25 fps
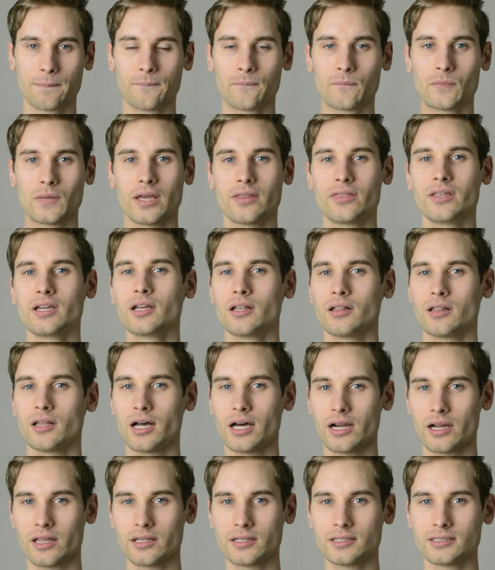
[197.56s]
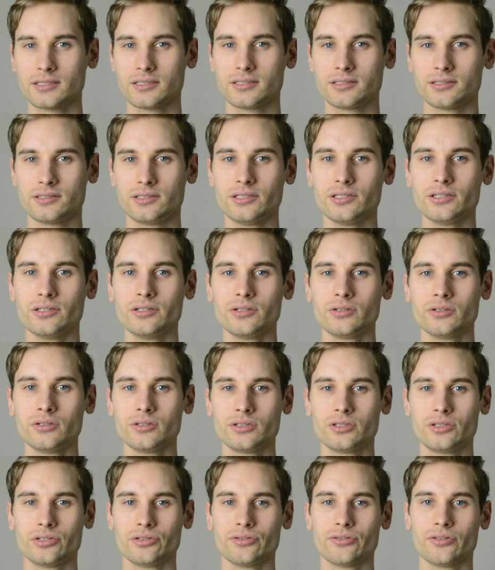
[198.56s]
I think a lot of this is due
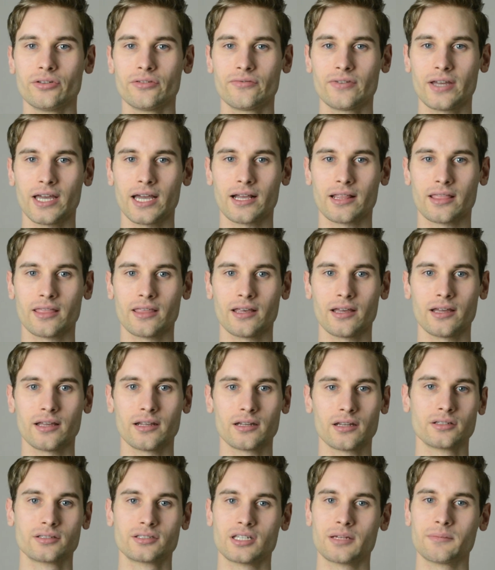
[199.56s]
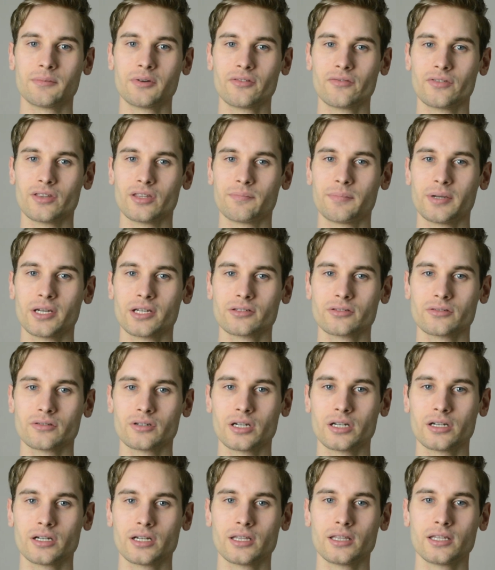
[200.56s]
to the fact that some of the pixel
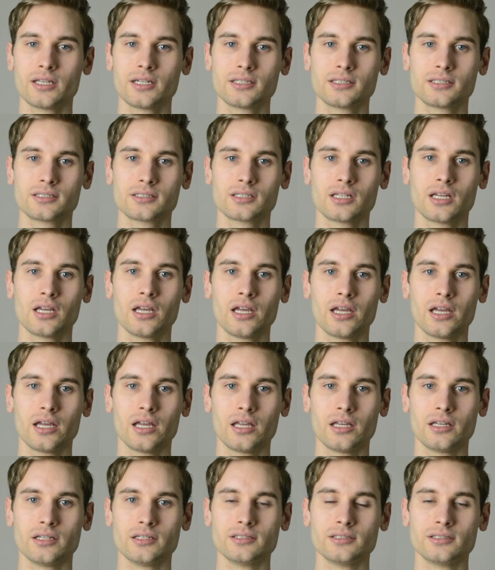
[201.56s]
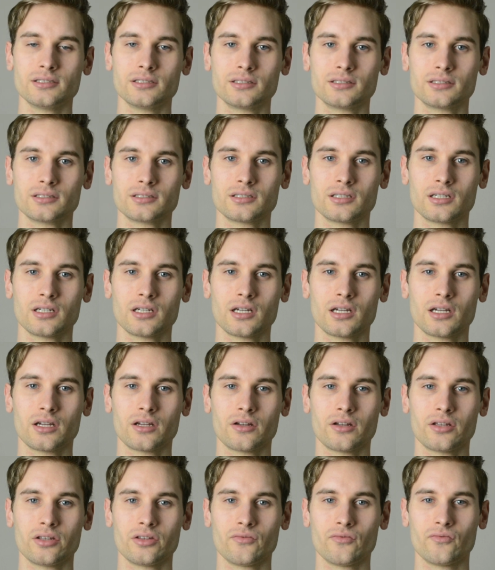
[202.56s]
art in this is
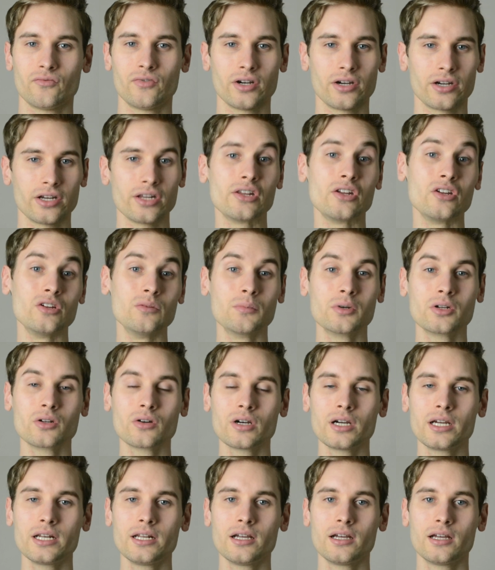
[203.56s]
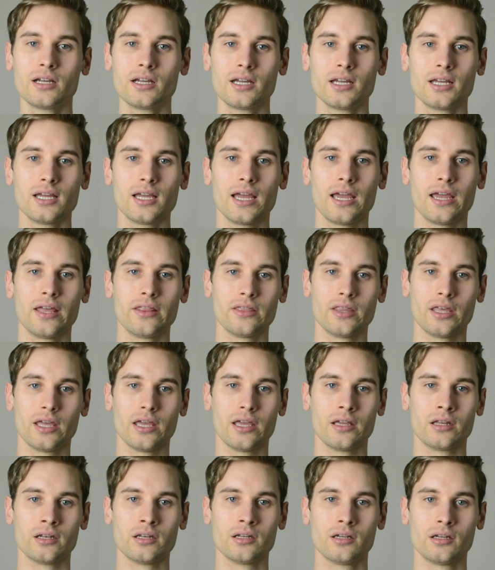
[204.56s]
very humanoid, and
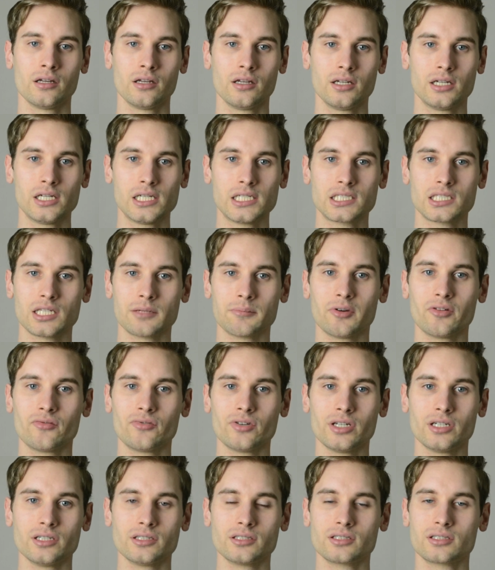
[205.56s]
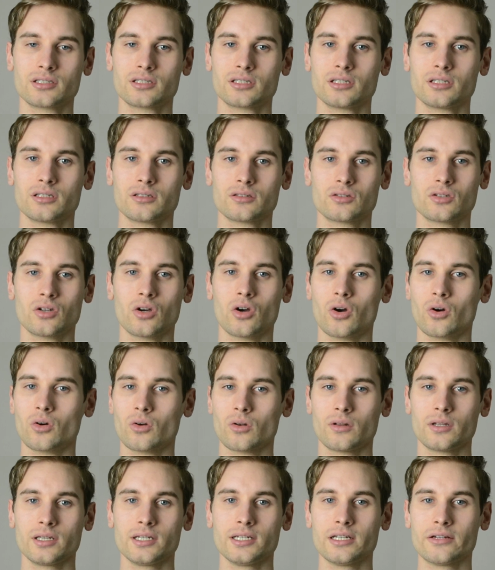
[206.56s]
then some of it is
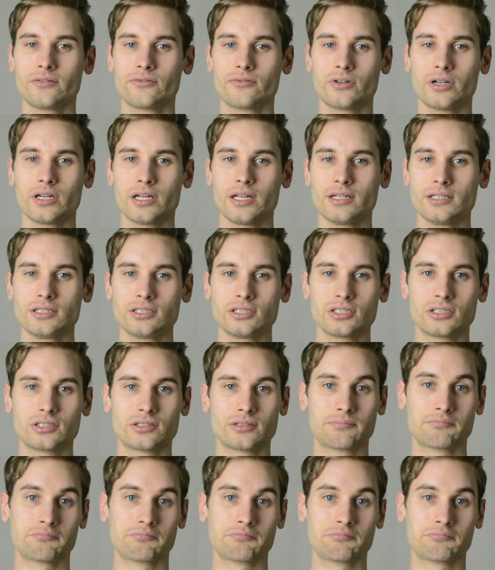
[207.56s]
totally different and just